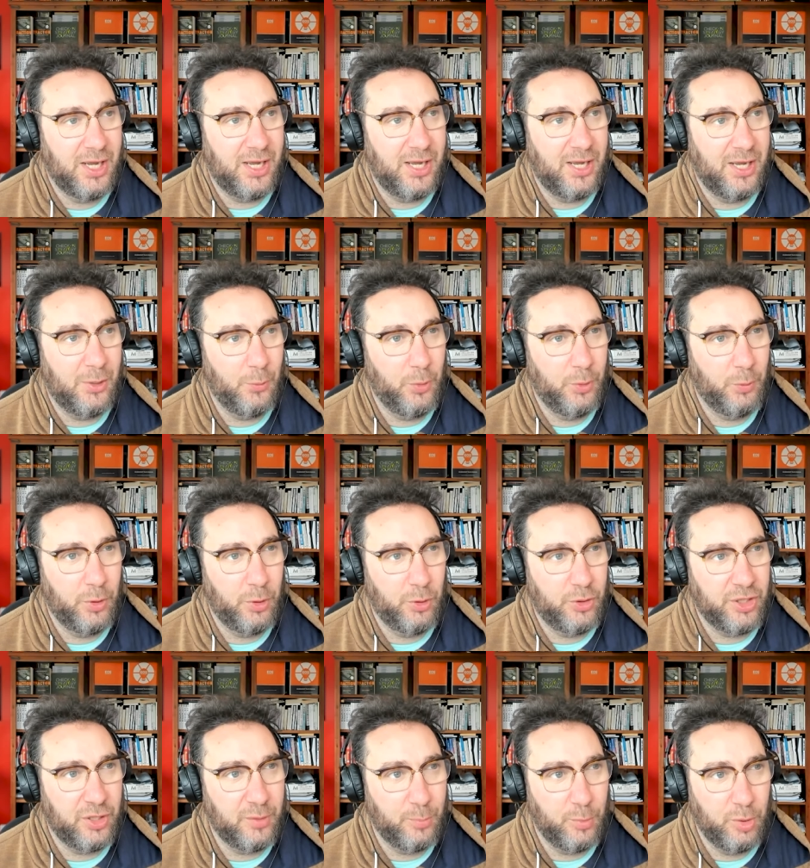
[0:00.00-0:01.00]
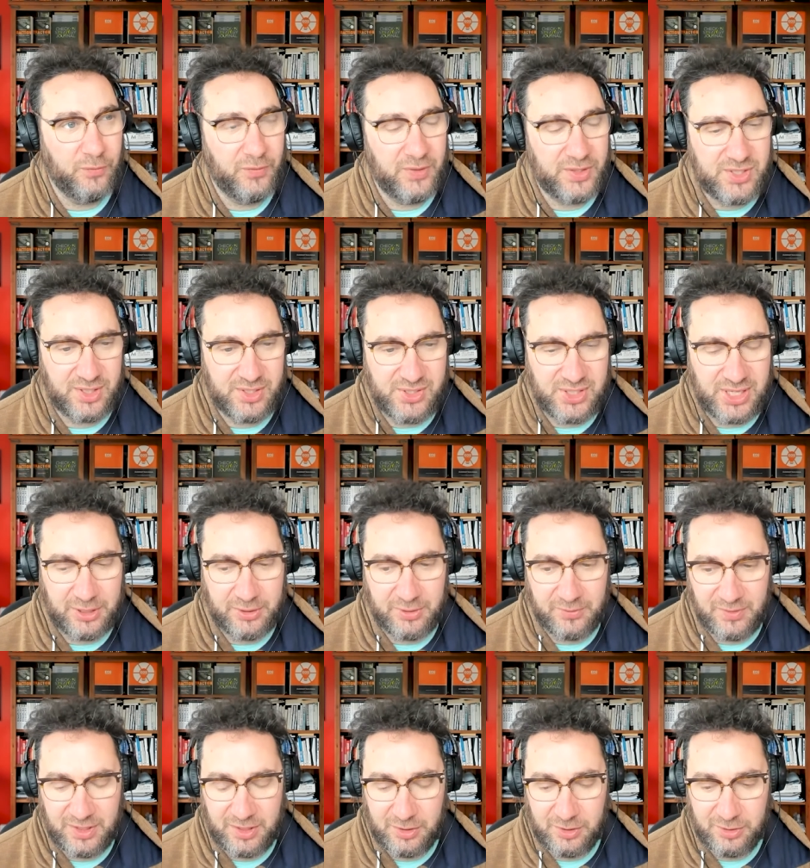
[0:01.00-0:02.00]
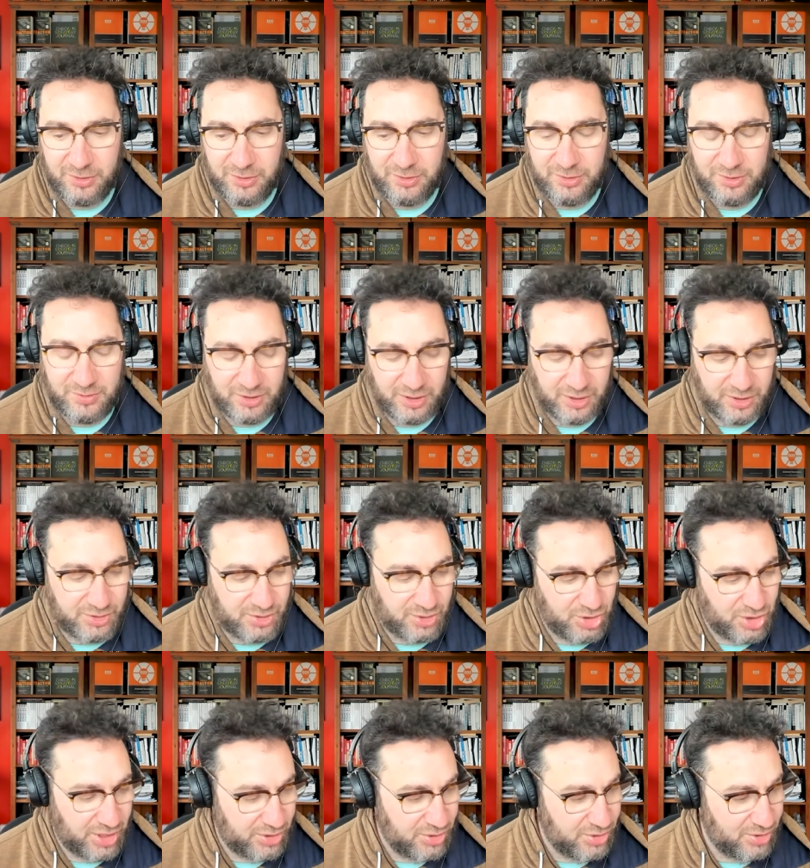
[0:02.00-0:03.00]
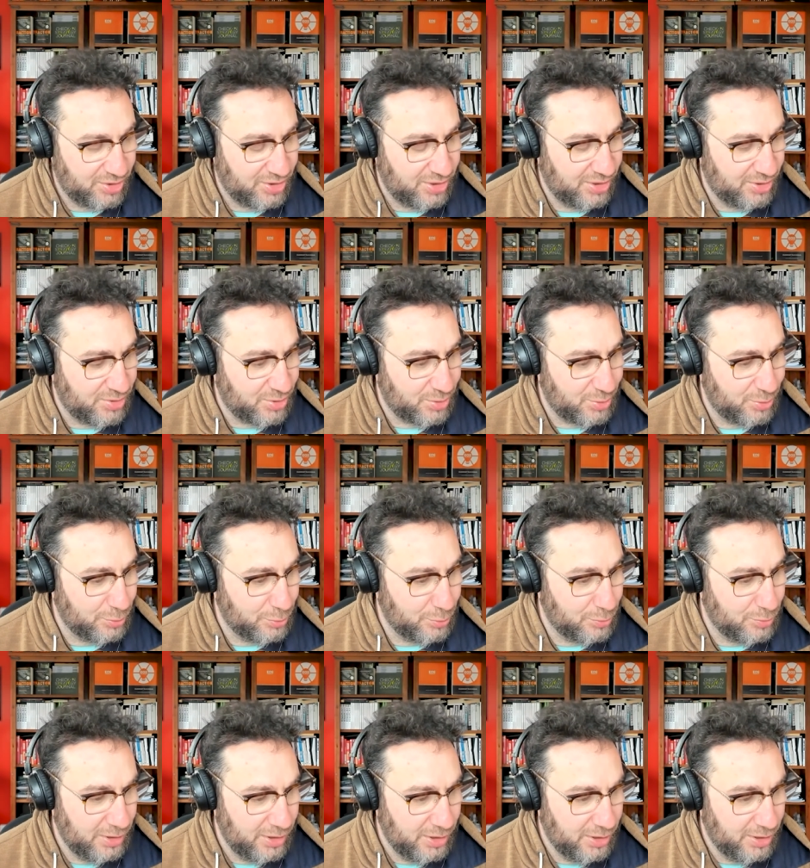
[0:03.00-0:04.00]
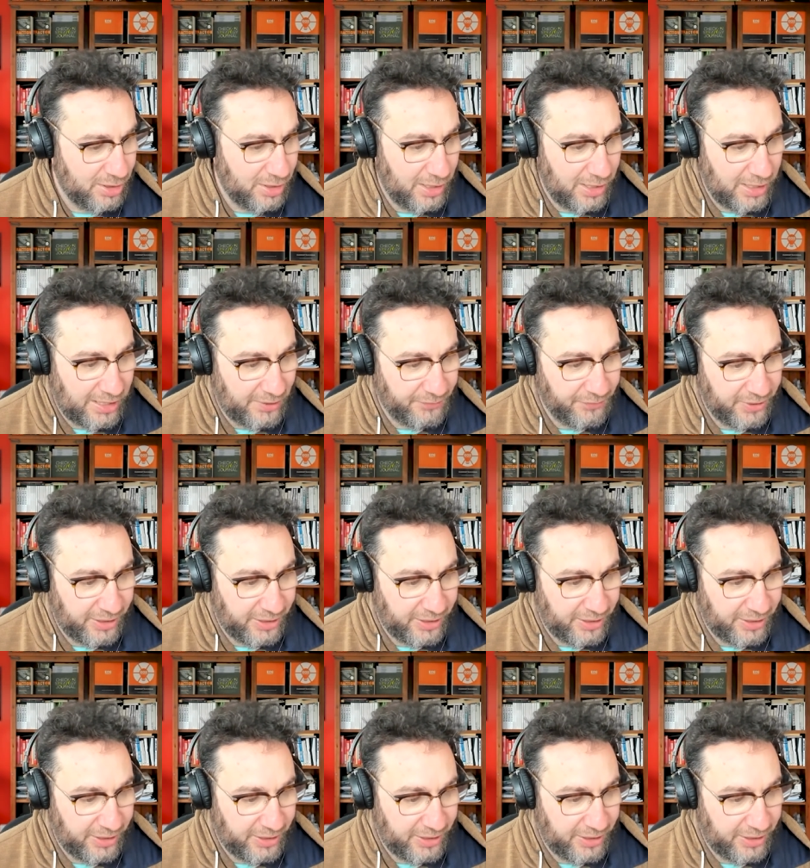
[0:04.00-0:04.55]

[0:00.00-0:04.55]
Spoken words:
We were looking at moving to the south of England to change the kids' school. And